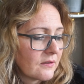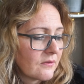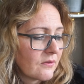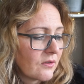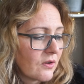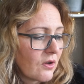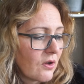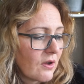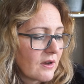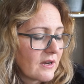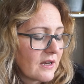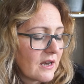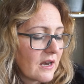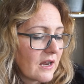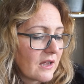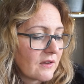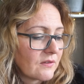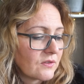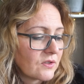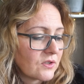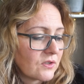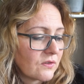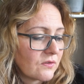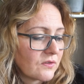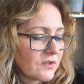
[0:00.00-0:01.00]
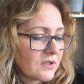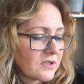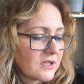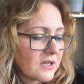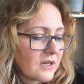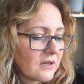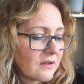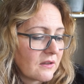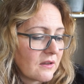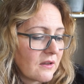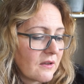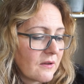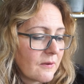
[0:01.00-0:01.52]
We've got any life stuff to
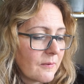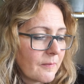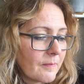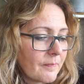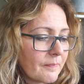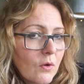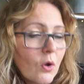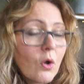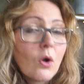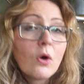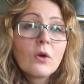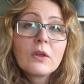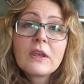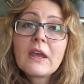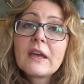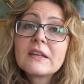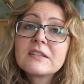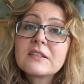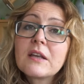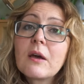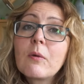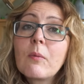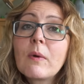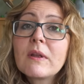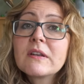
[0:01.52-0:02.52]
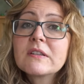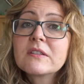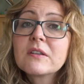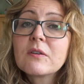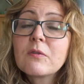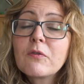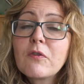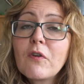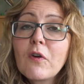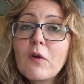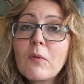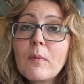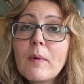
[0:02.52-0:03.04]
tell you. Oh yes, I went
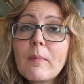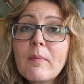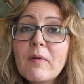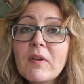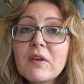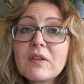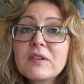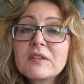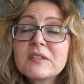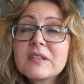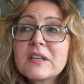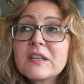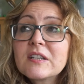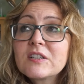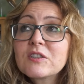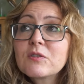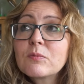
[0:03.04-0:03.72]
for my birthday.